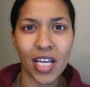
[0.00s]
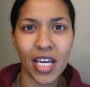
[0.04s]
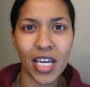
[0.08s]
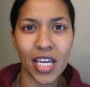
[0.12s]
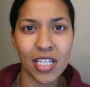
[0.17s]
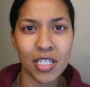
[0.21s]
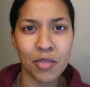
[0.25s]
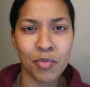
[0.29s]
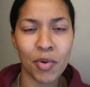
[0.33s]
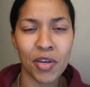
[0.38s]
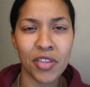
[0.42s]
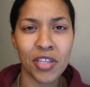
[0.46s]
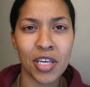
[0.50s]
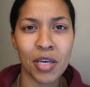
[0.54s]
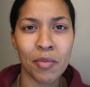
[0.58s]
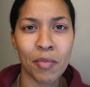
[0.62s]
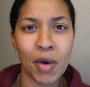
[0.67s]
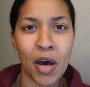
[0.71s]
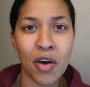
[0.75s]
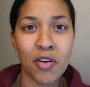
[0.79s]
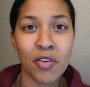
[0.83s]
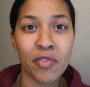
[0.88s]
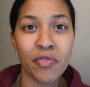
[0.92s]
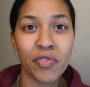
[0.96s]
I guess, by the
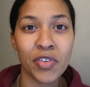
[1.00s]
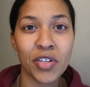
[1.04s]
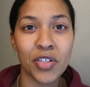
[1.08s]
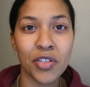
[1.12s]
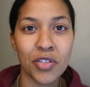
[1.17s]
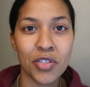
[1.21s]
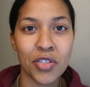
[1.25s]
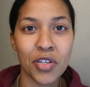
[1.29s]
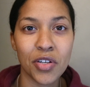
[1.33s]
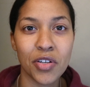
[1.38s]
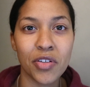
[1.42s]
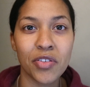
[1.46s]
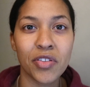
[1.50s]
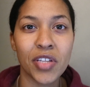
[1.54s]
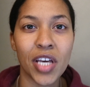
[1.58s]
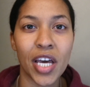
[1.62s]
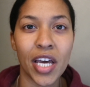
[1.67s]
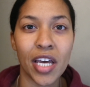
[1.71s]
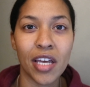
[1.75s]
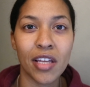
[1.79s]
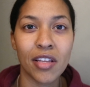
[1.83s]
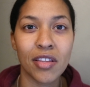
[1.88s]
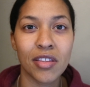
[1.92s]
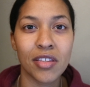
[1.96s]
amount of concern
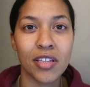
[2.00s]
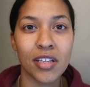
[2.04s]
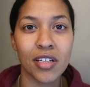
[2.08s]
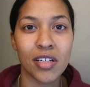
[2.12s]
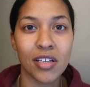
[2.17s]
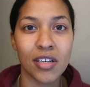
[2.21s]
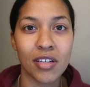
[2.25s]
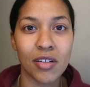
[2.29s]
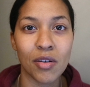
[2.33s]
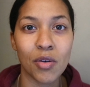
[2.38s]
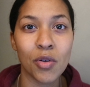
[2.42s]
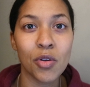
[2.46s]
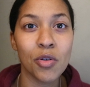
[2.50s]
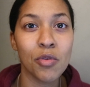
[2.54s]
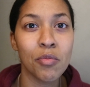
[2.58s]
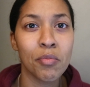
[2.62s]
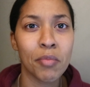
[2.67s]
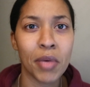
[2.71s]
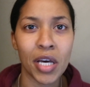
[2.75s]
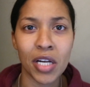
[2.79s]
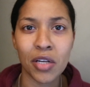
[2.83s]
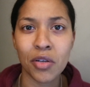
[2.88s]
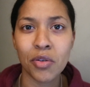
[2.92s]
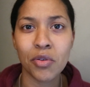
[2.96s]
that the whole
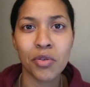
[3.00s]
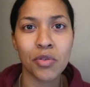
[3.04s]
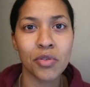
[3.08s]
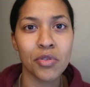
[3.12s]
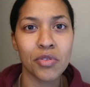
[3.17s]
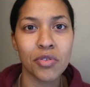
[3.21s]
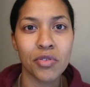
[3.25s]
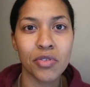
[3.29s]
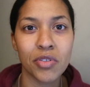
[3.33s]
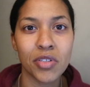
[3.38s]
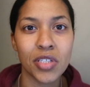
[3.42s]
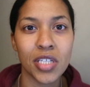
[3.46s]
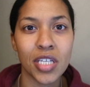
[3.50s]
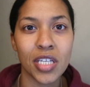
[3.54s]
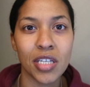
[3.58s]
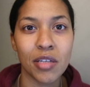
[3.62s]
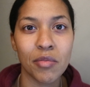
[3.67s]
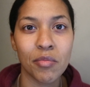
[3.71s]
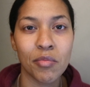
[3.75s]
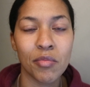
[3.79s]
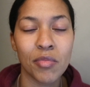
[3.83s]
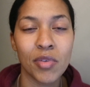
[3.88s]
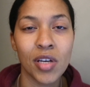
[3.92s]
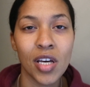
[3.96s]
medical
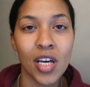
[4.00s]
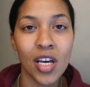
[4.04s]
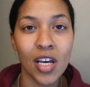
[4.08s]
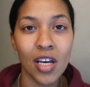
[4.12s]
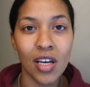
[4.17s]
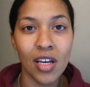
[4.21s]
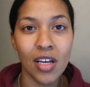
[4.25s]
team